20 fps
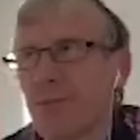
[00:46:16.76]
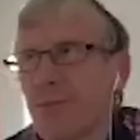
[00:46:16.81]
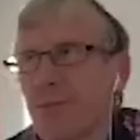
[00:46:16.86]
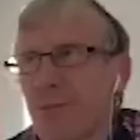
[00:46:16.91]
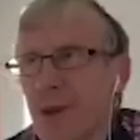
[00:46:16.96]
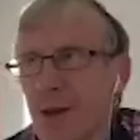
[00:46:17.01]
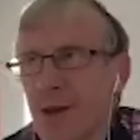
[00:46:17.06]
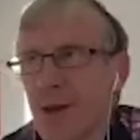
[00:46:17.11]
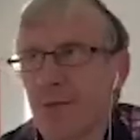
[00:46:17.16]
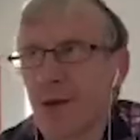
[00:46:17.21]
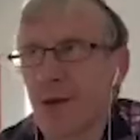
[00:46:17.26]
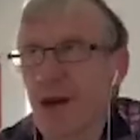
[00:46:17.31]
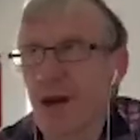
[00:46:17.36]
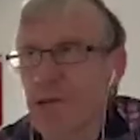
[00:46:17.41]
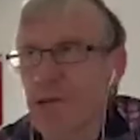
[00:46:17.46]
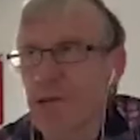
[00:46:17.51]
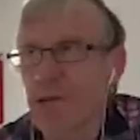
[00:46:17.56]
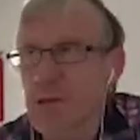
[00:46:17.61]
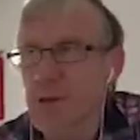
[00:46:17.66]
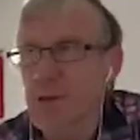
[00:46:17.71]
It
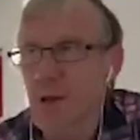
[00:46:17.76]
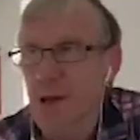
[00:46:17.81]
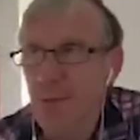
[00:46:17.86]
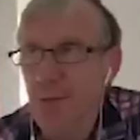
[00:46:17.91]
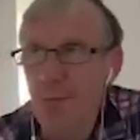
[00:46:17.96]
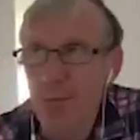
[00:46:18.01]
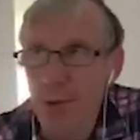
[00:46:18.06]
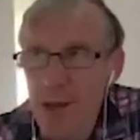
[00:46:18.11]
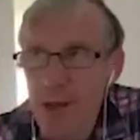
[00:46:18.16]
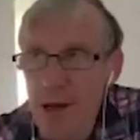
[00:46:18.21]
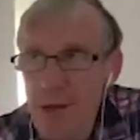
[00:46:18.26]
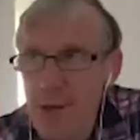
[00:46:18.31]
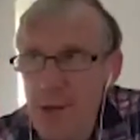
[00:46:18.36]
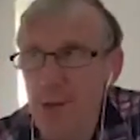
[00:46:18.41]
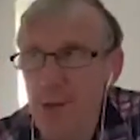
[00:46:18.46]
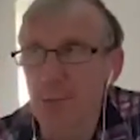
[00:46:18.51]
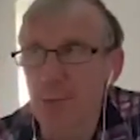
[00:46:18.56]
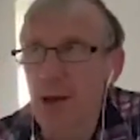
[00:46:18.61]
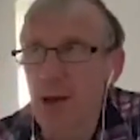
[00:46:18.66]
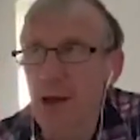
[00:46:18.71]
varies place to
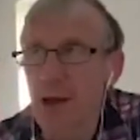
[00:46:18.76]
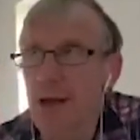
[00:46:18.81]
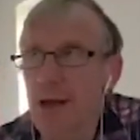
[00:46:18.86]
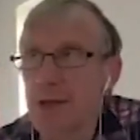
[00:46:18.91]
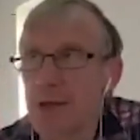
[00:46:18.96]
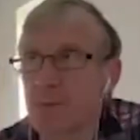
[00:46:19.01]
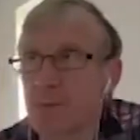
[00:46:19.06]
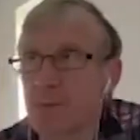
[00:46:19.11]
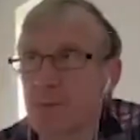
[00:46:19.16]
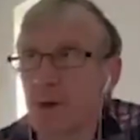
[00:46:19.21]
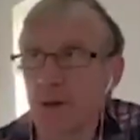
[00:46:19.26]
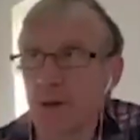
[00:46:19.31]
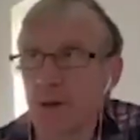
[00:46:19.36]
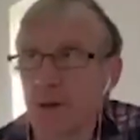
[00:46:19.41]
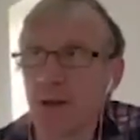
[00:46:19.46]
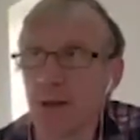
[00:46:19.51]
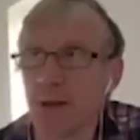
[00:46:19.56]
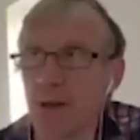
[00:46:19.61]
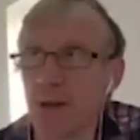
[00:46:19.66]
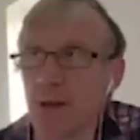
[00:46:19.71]
place, but I
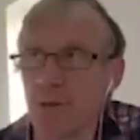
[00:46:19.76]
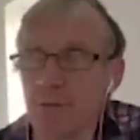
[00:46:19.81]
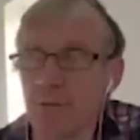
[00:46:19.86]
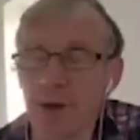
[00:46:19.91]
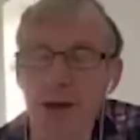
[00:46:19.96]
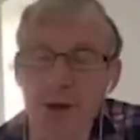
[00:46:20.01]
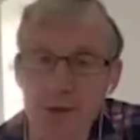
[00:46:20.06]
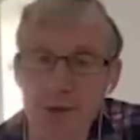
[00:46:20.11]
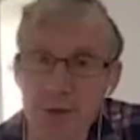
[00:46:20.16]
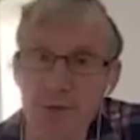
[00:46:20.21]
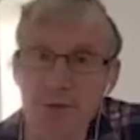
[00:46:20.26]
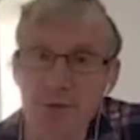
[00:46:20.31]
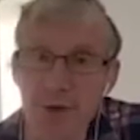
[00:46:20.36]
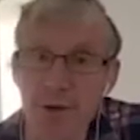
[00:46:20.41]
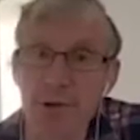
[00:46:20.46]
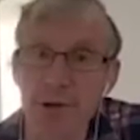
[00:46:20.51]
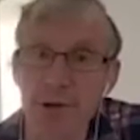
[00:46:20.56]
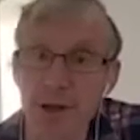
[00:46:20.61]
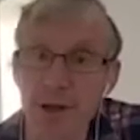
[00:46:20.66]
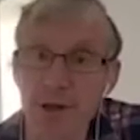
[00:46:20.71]
think the effects are
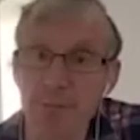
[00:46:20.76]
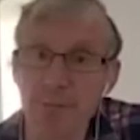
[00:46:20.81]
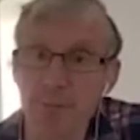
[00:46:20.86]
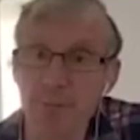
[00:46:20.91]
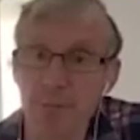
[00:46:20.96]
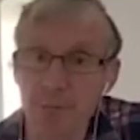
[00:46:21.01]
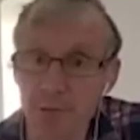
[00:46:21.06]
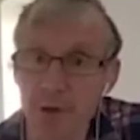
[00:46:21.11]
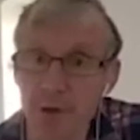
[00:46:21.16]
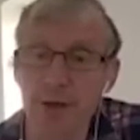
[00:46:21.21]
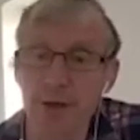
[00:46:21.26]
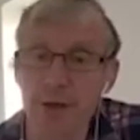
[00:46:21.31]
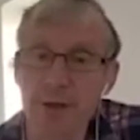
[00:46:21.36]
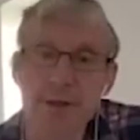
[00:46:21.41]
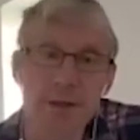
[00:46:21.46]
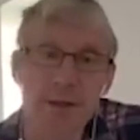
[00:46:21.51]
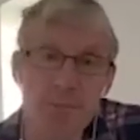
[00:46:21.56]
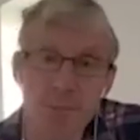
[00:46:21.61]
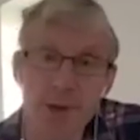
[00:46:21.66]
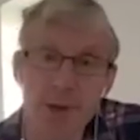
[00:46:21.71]
very real,
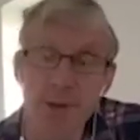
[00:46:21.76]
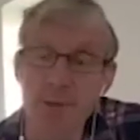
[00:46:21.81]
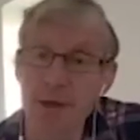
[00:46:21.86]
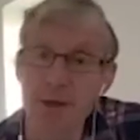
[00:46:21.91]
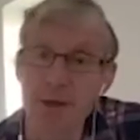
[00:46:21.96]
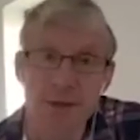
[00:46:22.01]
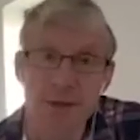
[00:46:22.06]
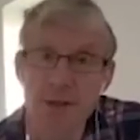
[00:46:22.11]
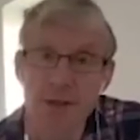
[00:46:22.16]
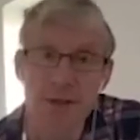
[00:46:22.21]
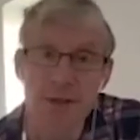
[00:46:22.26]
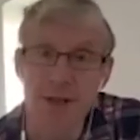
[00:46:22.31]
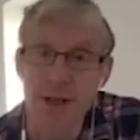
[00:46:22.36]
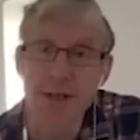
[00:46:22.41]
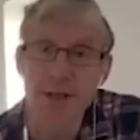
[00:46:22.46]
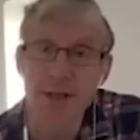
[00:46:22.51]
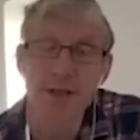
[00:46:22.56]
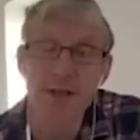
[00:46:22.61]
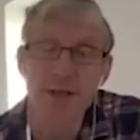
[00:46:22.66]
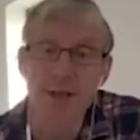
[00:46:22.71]
simply because of the
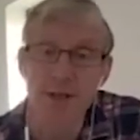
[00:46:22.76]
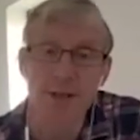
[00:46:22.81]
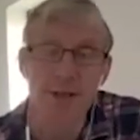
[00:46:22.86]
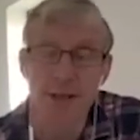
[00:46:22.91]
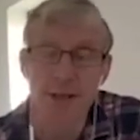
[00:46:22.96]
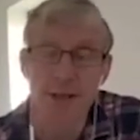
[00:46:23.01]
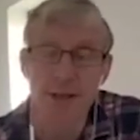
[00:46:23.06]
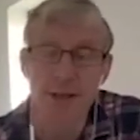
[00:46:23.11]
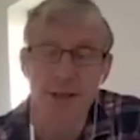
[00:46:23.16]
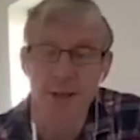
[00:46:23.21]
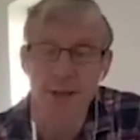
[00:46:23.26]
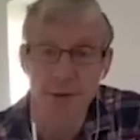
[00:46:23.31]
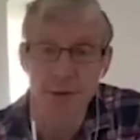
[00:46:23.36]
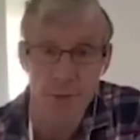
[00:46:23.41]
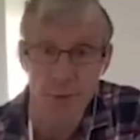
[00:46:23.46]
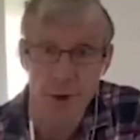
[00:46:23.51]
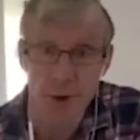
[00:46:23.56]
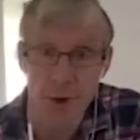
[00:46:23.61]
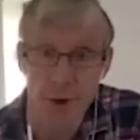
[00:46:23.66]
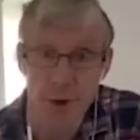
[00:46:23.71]
density of
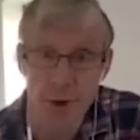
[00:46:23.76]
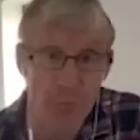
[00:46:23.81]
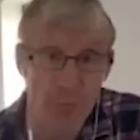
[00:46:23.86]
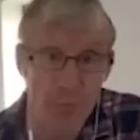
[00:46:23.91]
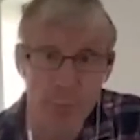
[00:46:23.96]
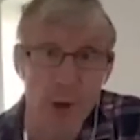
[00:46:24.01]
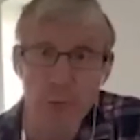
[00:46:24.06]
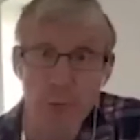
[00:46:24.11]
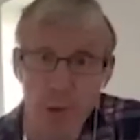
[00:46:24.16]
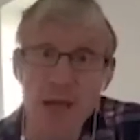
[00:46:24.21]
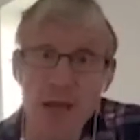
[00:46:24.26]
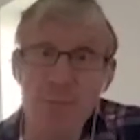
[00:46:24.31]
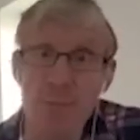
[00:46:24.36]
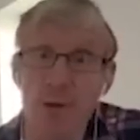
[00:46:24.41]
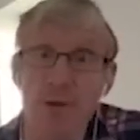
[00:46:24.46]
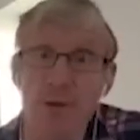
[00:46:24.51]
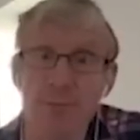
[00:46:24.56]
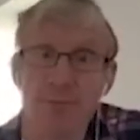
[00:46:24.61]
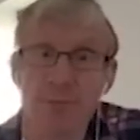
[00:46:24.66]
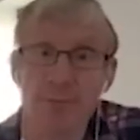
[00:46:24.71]
both people
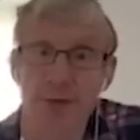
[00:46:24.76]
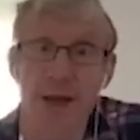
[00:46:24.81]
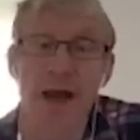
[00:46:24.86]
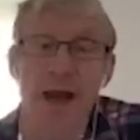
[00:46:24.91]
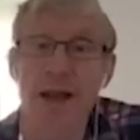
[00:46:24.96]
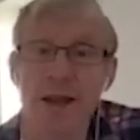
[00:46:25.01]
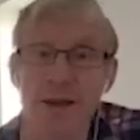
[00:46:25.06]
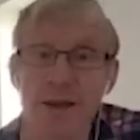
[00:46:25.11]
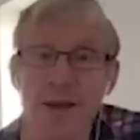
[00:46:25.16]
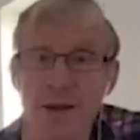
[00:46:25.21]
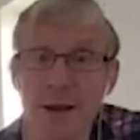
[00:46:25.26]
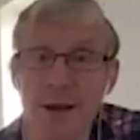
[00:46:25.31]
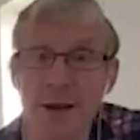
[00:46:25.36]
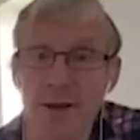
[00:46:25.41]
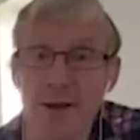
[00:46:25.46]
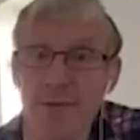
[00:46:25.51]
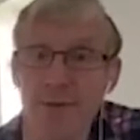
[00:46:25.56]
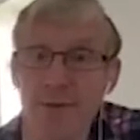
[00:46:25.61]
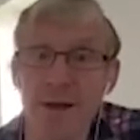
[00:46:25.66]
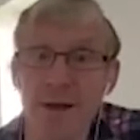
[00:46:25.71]
and
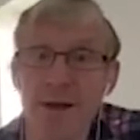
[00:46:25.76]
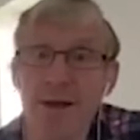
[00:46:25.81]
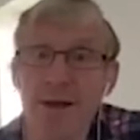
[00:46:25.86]
their